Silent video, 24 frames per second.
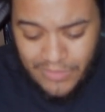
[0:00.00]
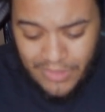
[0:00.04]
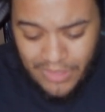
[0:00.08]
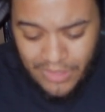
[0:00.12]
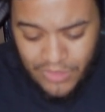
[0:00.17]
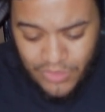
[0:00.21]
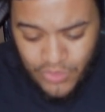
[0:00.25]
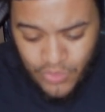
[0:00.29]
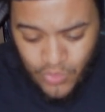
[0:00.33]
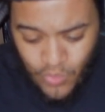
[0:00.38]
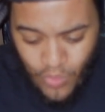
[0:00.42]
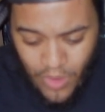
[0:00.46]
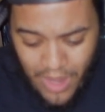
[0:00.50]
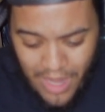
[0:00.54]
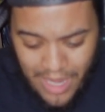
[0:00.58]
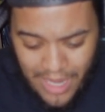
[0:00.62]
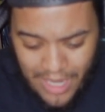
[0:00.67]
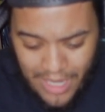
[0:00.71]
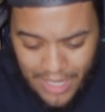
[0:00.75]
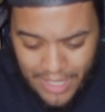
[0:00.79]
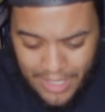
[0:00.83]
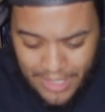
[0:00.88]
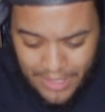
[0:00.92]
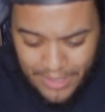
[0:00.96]

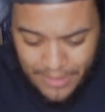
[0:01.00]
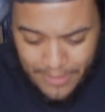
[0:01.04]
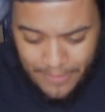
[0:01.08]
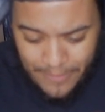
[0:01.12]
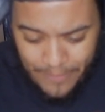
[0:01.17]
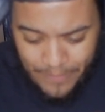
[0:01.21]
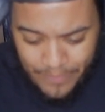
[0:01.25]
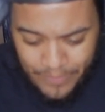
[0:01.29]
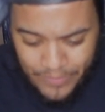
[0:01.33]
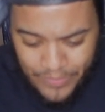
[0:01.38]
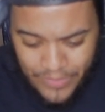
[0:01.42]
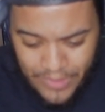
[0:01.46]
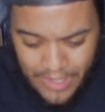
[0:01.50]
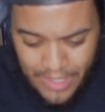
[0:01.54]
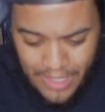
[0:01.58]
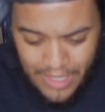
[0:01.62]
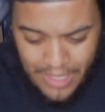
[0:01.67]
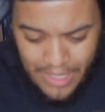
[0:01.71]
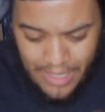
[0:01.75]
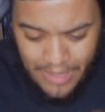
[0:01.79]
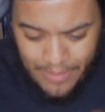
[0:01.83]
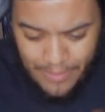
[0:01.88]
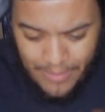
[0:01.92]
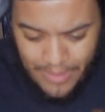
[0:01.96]
Swine.
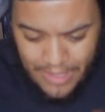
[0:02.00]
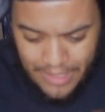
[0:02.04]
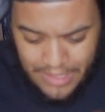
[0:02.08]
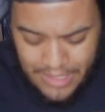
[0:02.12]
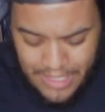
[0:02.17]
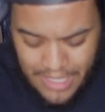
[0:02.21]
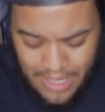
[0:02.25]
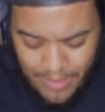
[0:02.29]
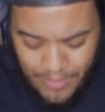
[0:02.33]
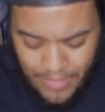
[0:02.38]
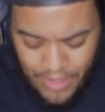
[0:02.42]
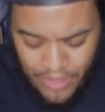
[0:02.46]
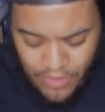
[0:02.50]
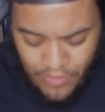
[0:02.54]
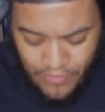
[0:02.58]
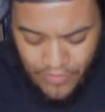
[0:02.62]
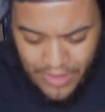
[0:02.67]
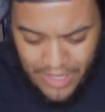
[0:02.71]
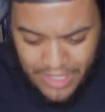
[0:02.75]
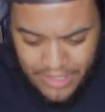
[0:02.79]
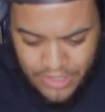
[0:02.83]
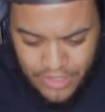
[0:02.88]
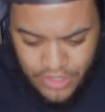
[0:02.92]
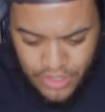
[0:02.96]
Demi
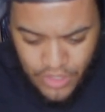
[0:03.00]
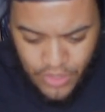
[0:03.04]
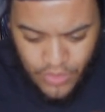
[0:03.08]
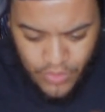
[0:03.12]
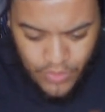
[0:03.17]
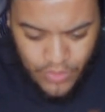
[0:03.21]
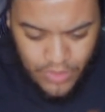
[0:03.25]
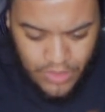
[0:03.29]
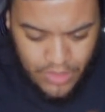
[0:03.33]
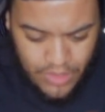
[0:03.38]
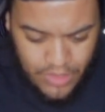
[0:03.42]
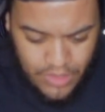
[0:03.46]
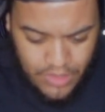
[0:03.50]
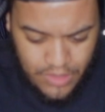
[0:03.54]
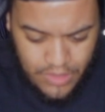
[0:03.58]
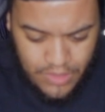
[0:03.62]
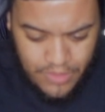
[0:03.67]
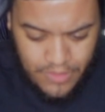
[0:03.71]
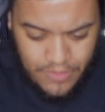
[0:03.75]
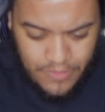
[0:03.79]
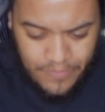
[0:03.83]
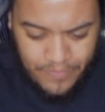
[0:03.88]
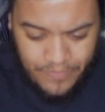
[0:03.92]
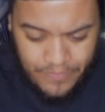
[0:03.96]
Lovato.
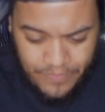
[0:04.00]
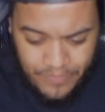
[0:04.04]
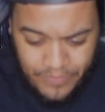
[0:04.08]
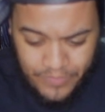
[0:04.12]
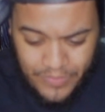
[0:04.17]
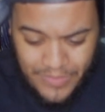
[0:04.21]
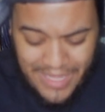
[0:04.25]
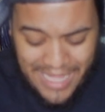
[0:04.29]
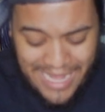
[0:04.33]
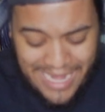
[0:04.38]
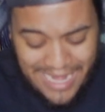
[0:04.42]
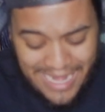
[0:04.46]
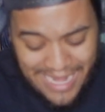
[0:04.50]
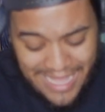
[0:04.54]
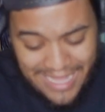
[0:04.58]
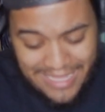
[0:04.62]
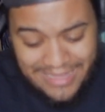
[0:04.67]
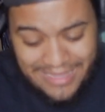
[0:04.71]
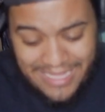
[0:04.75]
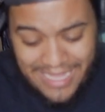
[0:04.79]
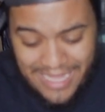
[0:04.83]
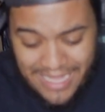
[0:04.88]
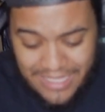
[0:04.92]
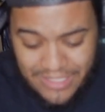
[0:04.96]
I
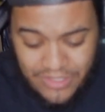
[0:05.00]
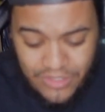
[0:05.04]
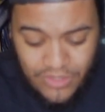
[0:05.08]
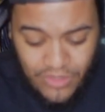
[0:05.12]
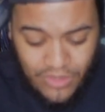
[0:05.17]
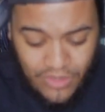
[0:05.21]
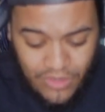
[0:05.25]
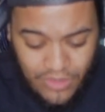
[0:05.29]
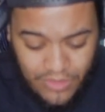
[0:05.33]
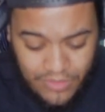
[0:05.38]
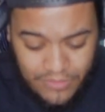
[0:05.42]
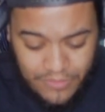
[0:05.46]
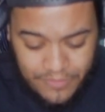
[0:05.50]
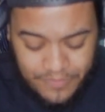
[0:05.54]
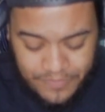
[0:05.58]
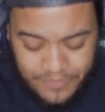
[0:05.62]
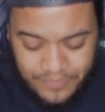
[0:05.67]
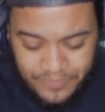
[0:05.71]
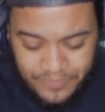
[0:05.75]
like that song.